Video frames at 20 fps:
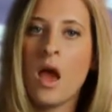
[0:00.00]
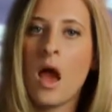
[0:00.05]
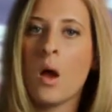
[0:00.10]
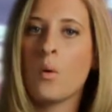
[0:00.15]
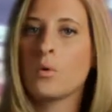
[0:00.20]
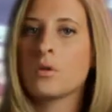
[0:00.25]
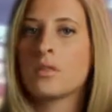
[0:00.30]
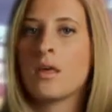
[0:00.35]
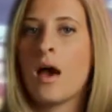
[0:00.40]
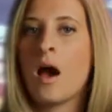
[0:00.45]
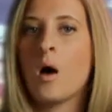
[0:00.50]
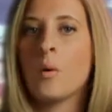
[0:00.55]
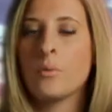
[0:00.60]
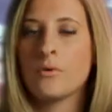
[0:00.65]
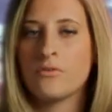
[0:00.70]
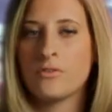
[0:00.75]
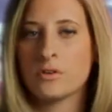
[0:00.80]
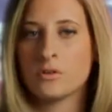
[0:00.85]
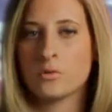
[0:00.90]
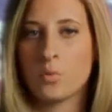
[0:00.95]
and with the help
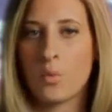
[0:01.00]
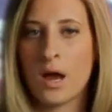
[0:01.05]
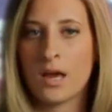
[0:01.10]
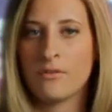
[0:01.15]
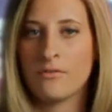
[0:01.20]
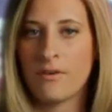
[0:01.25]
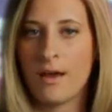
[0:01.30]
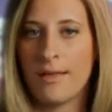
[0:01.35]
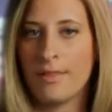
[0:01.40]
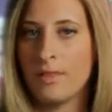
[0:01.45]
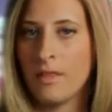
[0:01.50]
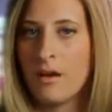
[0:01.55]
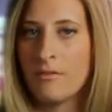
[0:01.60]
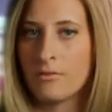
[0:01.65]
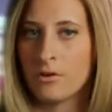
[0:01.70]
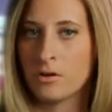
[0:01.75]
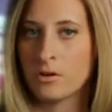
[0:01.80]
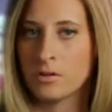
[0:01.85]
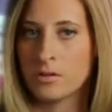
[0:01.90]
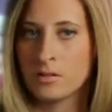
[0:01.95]
of his wife and
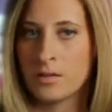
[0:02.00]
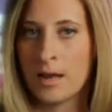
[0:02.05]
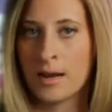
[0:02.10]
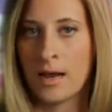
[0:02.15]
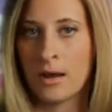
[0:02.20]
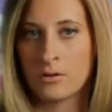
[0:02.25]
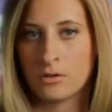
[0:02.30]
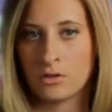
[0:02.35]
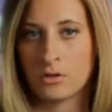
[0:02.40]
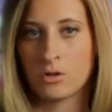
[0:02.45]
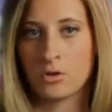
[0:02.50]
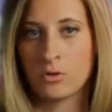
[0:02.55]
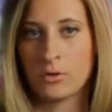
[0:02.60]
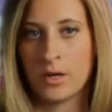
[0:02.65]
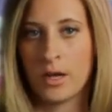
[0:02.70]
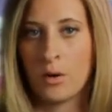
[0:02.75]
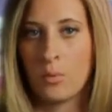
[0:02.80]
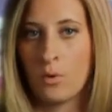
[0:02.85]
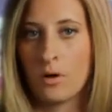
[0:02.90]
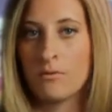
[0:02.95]
lover, set out to
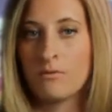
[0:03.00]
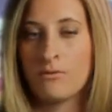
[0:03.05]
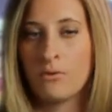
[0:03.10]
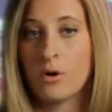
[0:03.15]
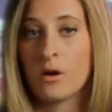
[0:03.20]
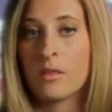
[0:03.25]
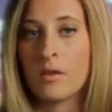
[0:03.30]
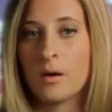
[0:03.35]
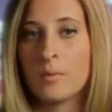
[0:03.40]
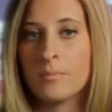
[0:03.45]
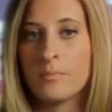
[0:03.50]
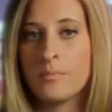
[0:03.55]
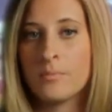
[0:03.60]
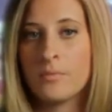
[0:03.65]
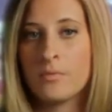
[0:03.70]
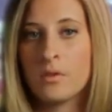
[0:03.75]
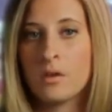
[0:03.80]
create one for them.